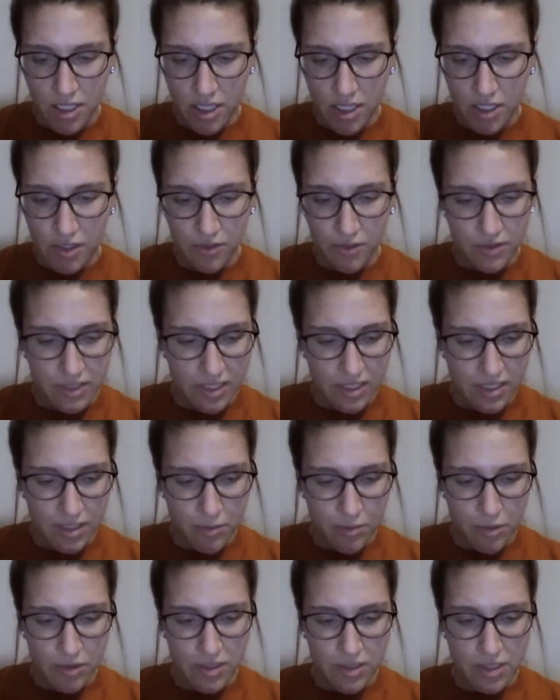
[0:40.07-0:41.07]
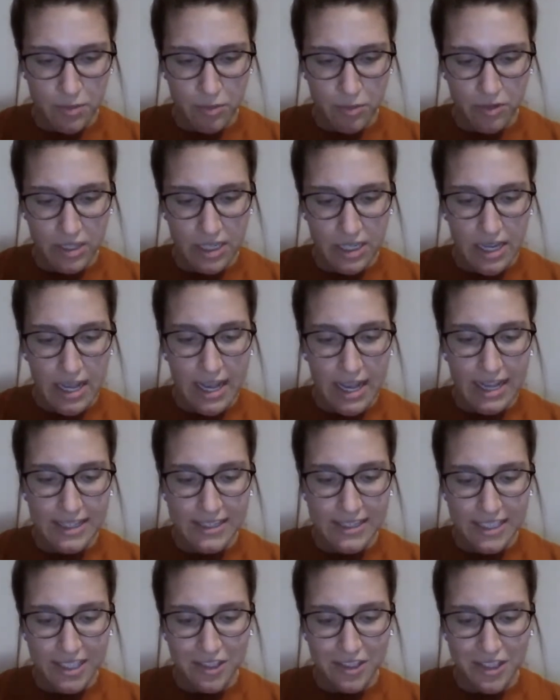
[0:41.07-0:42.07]
You're only supposed to print a
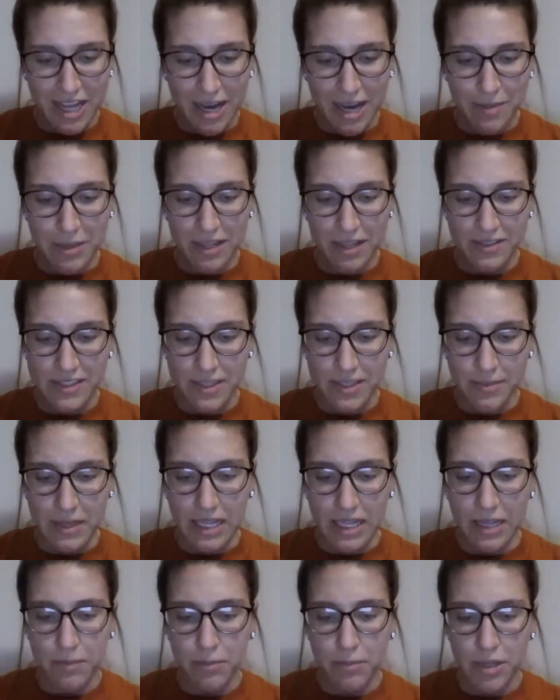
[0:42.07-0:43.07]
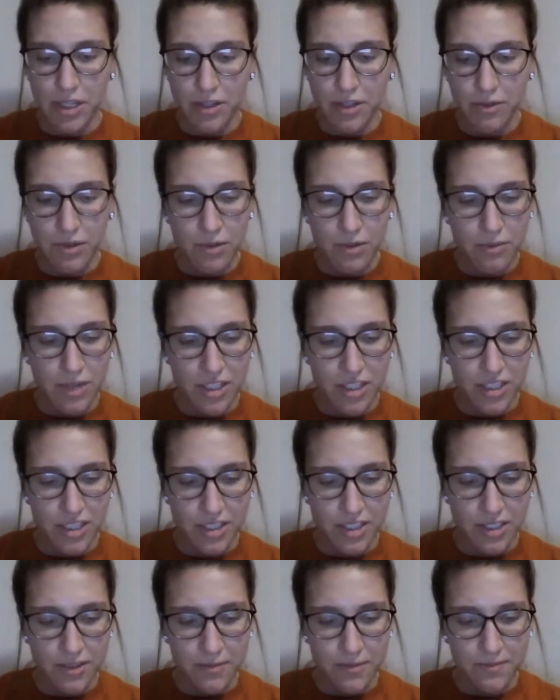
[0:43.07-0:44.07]
single copy of something, but no one watches
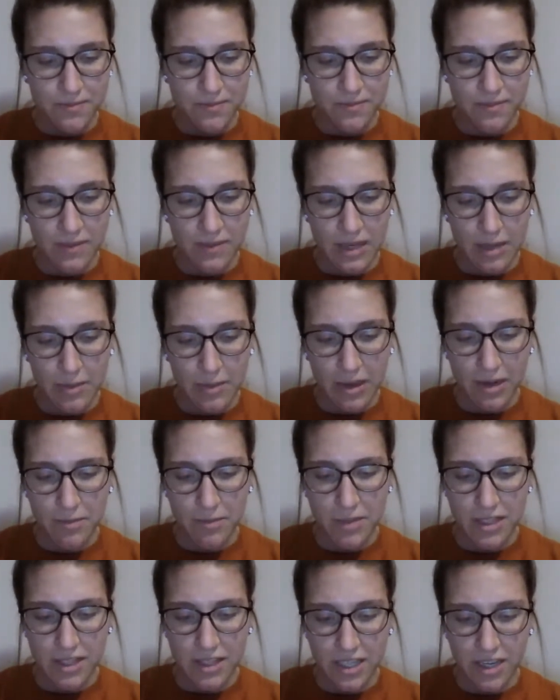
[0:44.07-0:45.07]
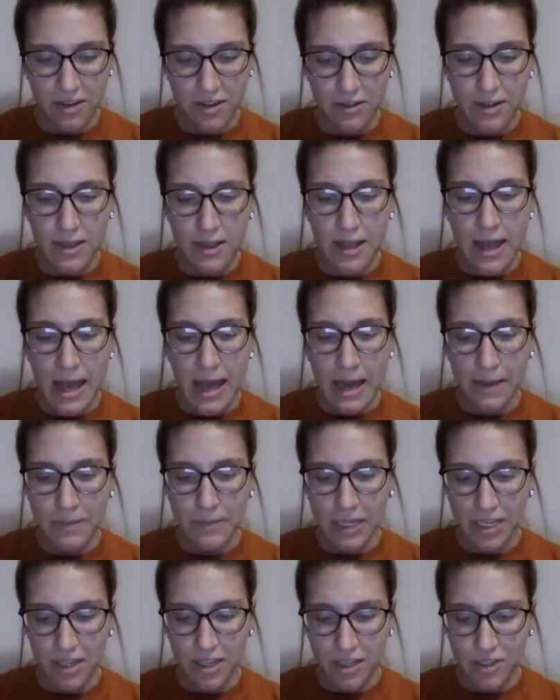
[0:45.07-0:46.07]
you. About a month ago, I
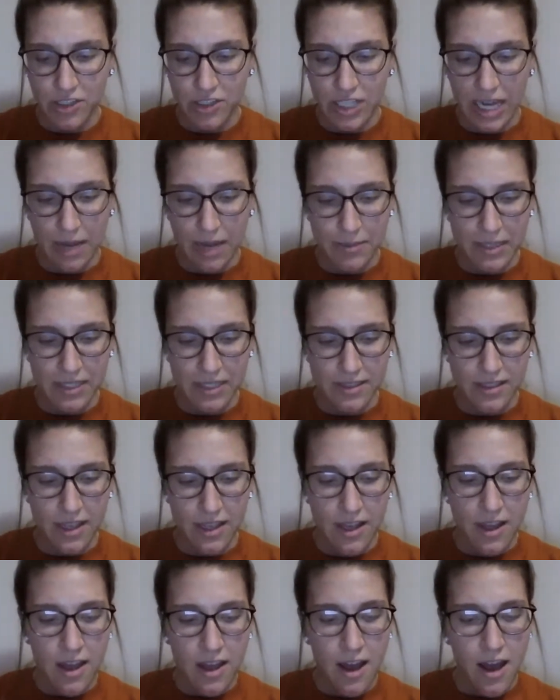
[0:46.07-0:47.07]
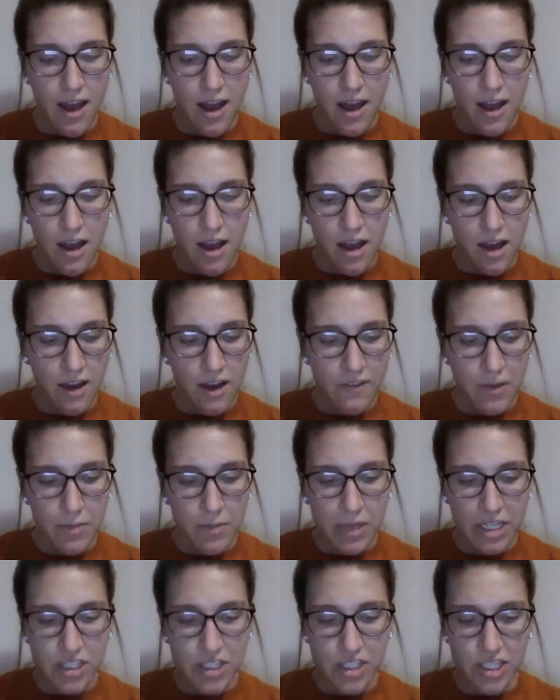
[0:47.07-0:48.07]
made 100 copies of a
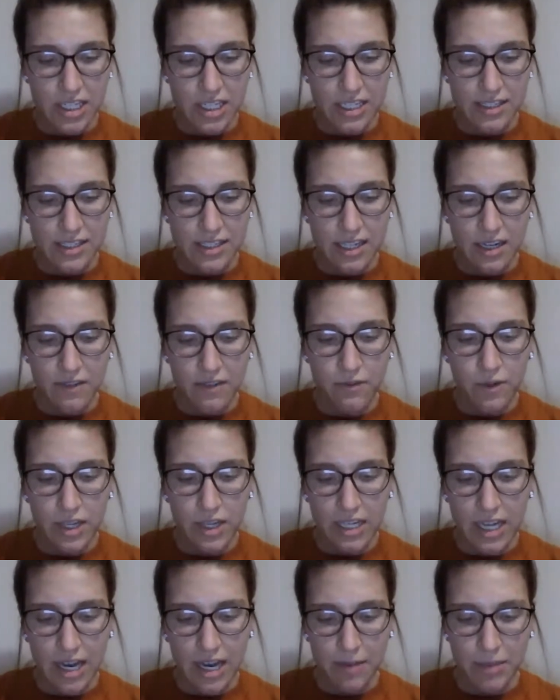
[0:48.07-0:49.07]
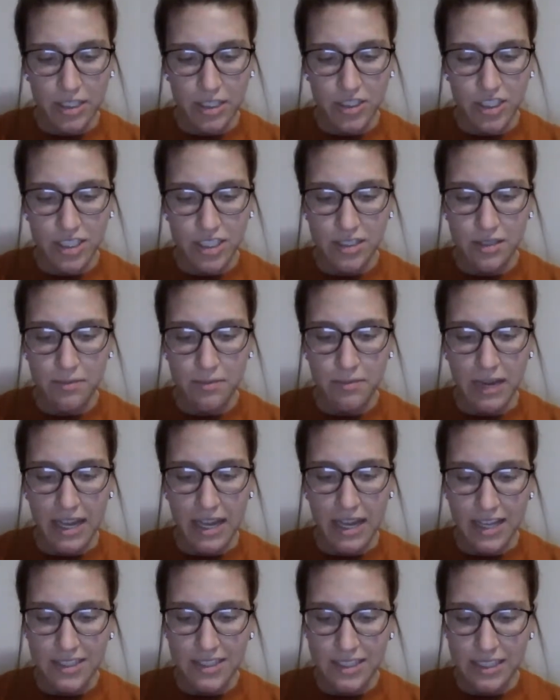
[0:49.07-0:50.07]
picture instead of one copy just by
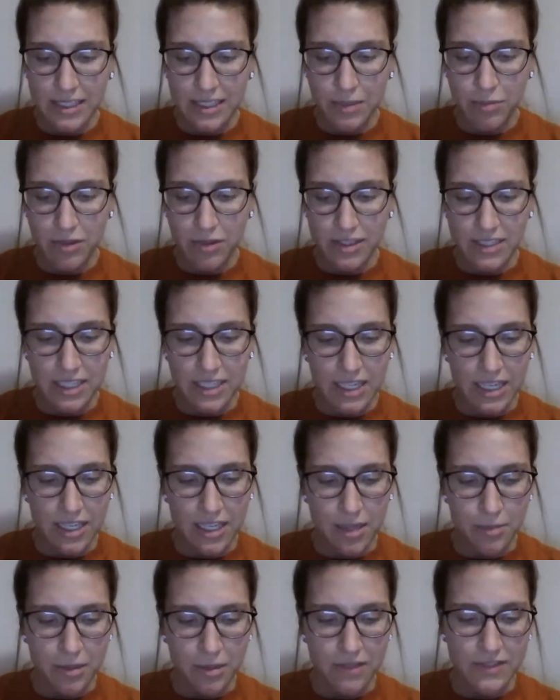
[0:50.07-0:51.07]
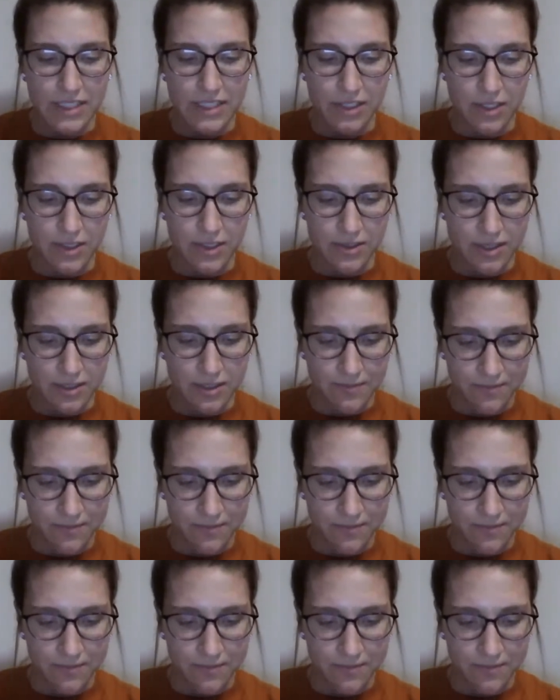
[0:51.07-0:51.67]
accidentally pressing a couple of zeros.